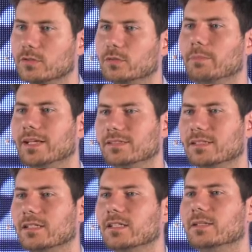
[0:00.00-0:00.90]
to
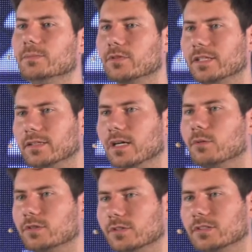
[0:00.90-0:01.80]
basically liberate
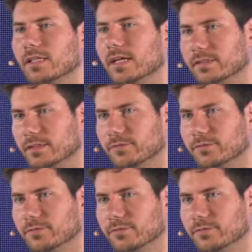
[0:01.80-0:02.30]
our society